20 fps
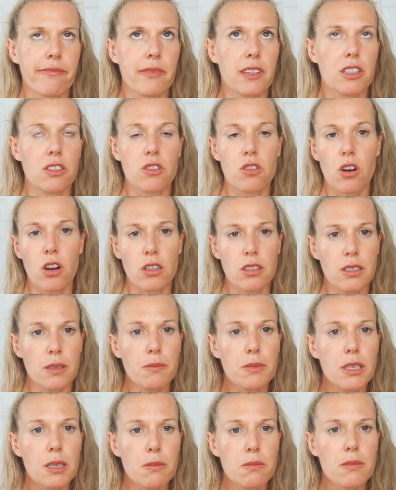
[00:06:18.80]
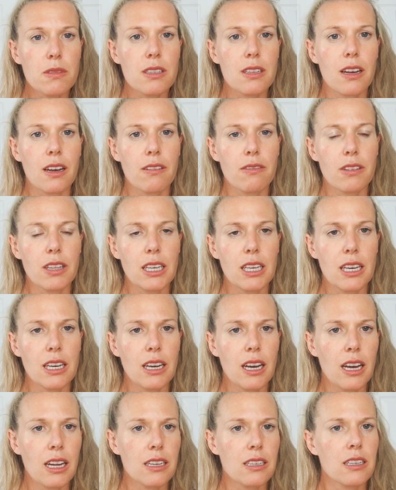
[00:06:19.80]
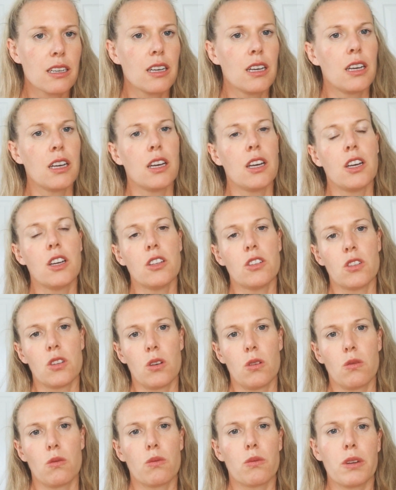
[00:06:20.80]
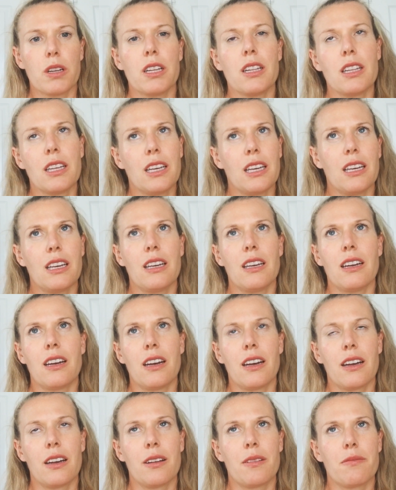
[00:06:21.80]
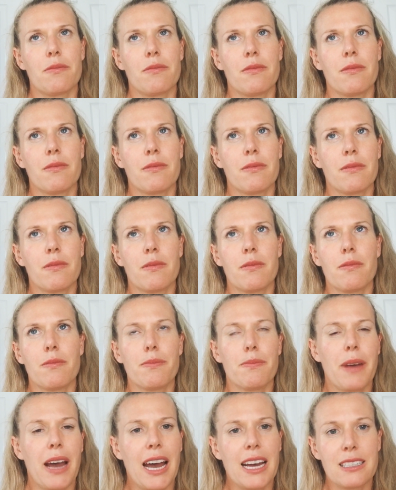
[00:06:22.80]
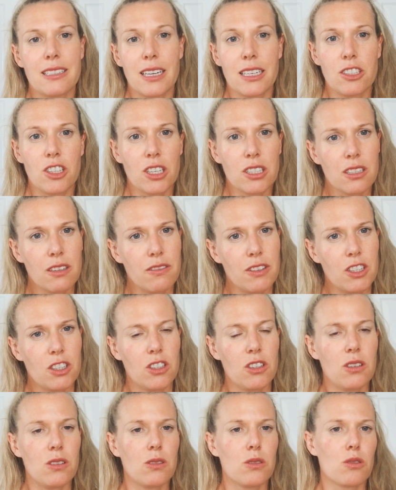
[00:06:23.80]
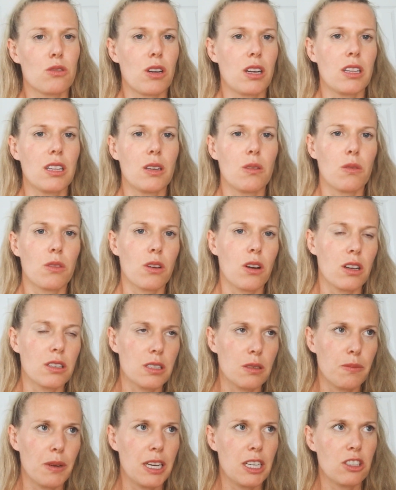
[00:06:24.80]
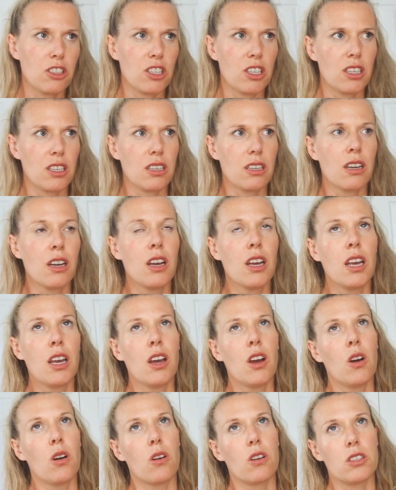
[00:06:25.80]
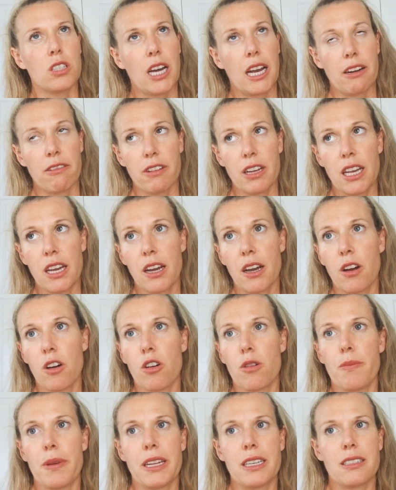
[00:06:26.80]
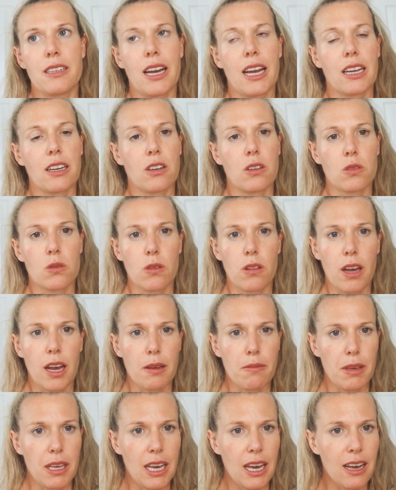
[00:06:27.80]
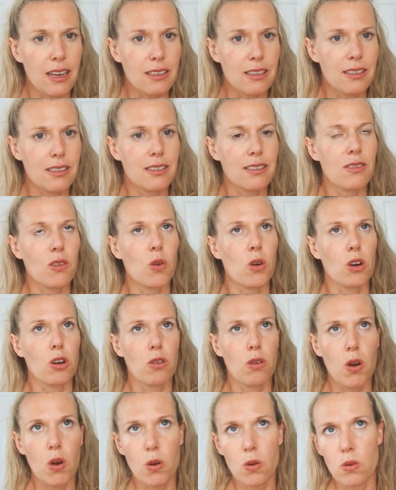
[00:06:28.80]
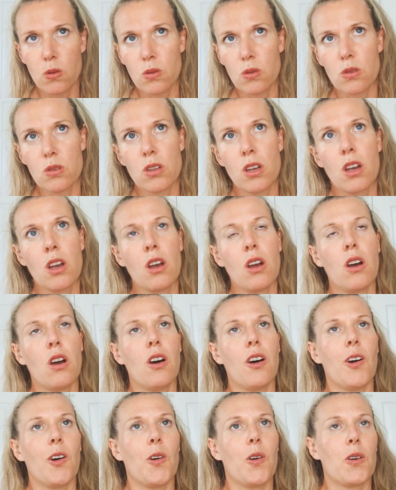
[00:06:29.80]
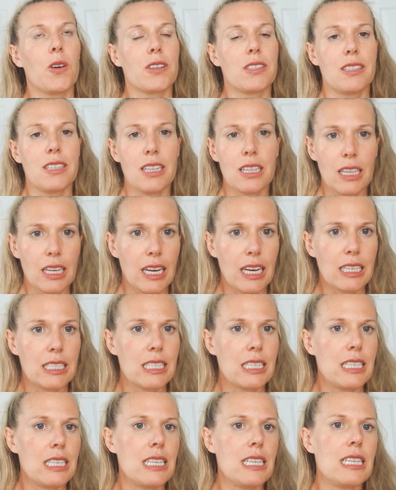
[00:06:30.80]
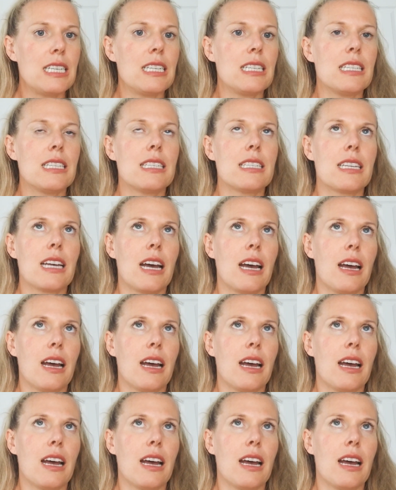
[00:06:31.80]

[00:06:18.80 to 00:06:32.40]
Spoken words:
strong symptoms of leaky gut. So really bad digestive issues, struggling with constipation or diarrhea, or been diagnosed with IBS or Crohn's or celiac disease.